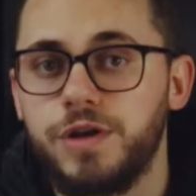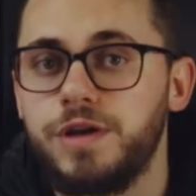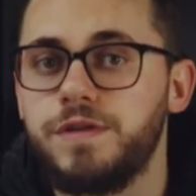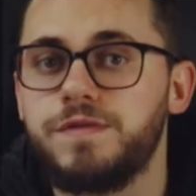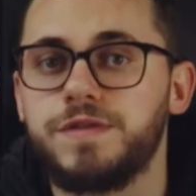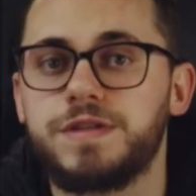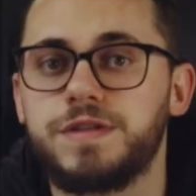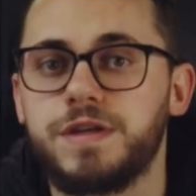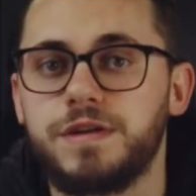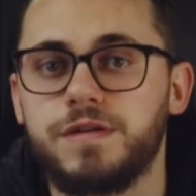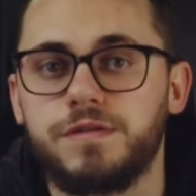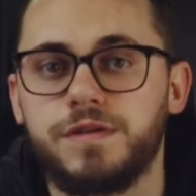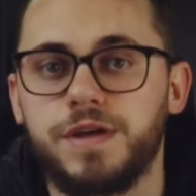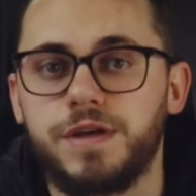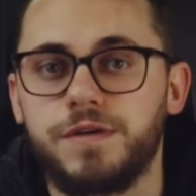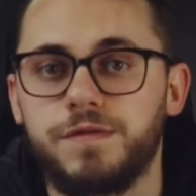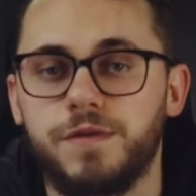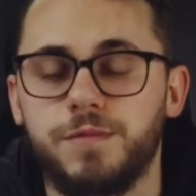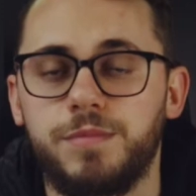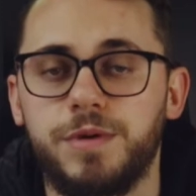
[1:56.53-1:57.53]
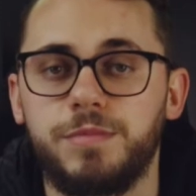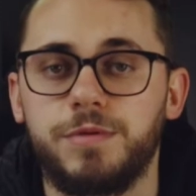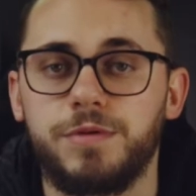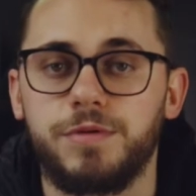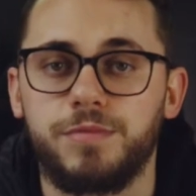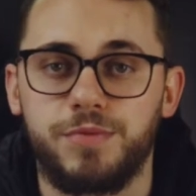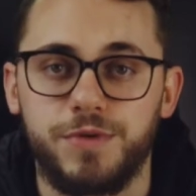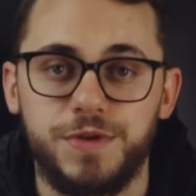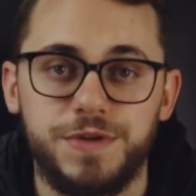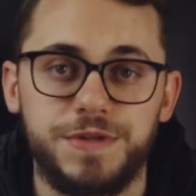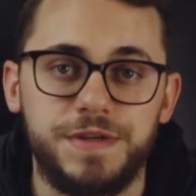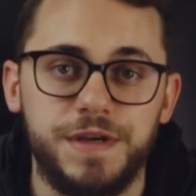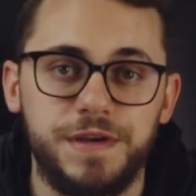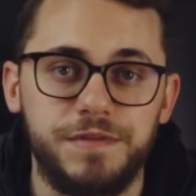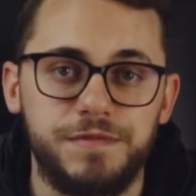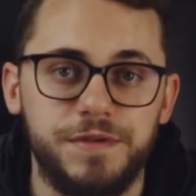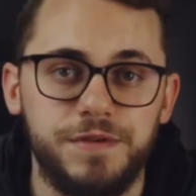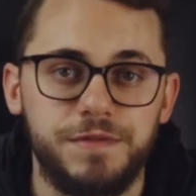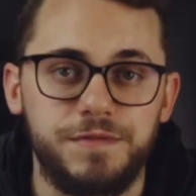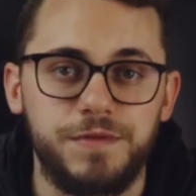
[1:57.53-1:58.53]
can even set a link for people to
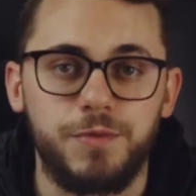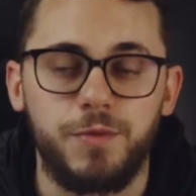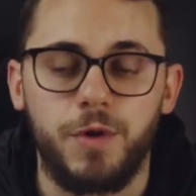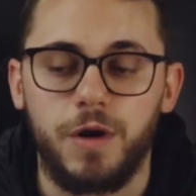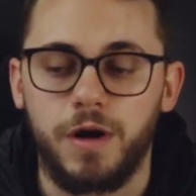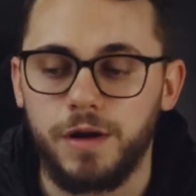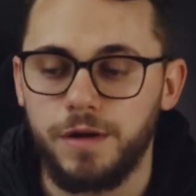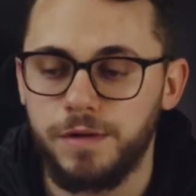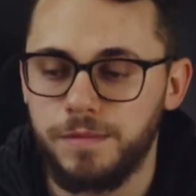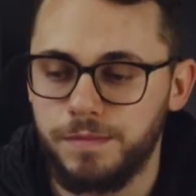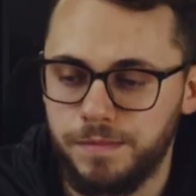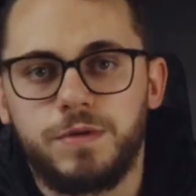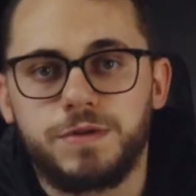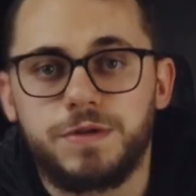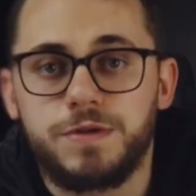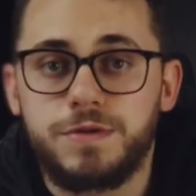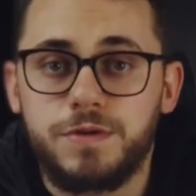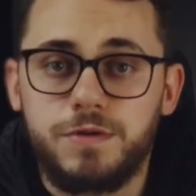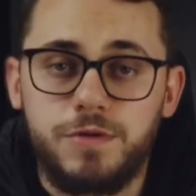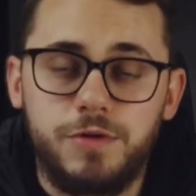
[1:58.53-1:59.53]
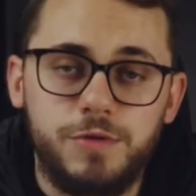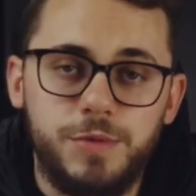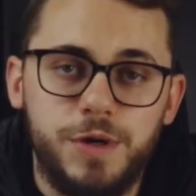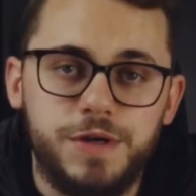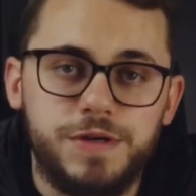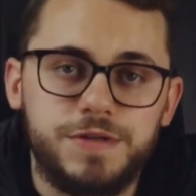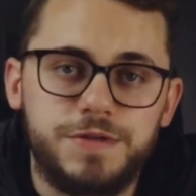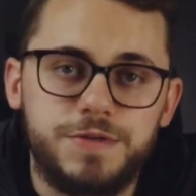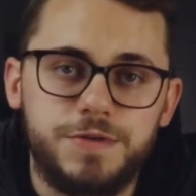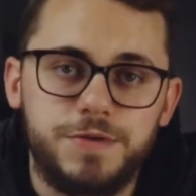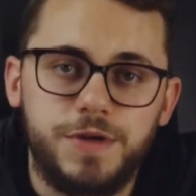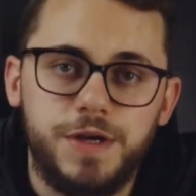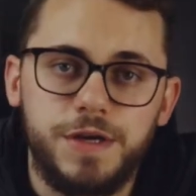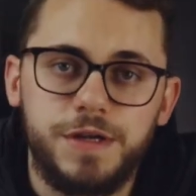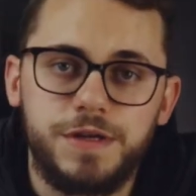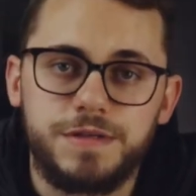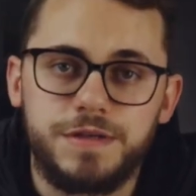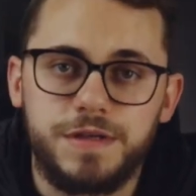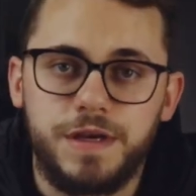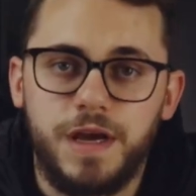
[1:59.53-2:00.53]
pre-save it if you want. What's also cool about
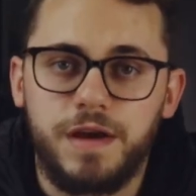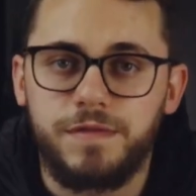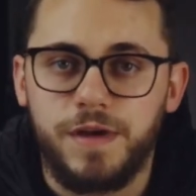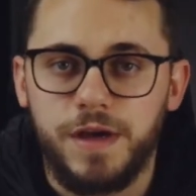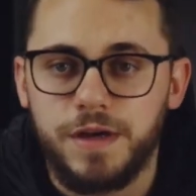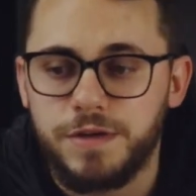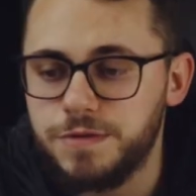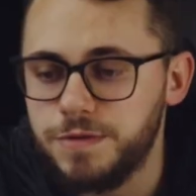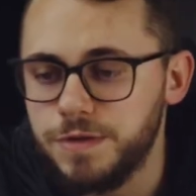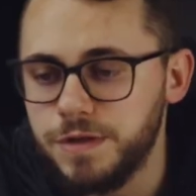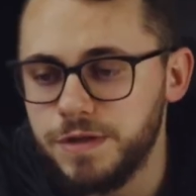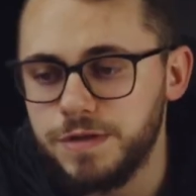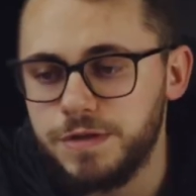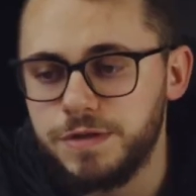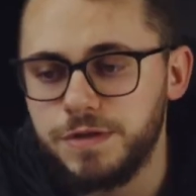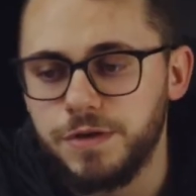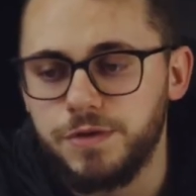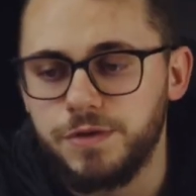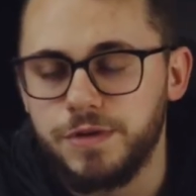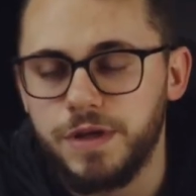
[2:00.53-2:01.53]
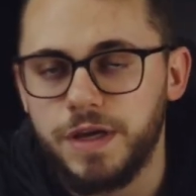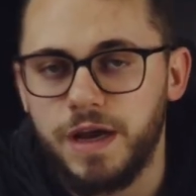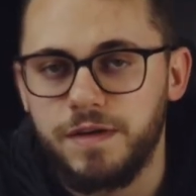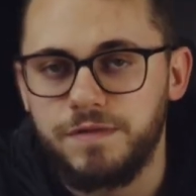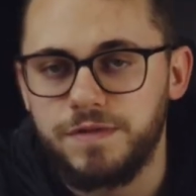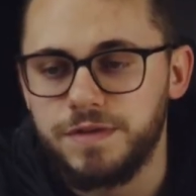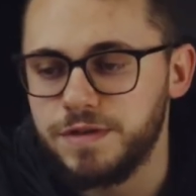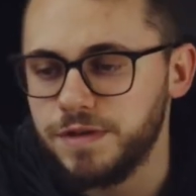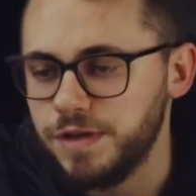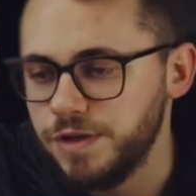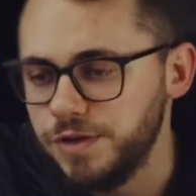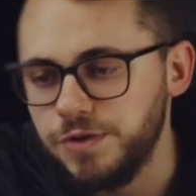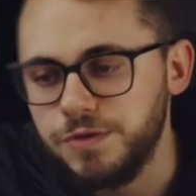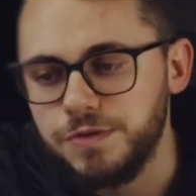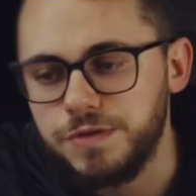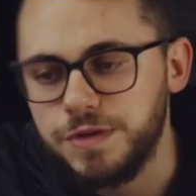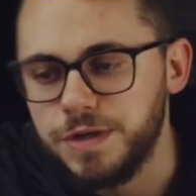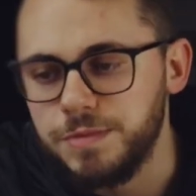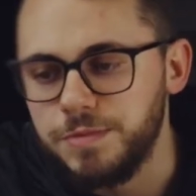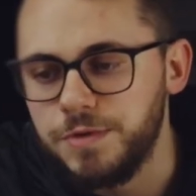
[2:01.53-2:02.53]
Distrokid is they have extras. So they have this like
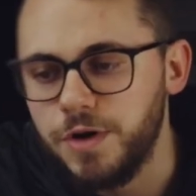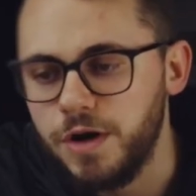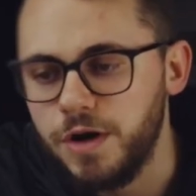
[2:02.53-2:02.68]
YouTube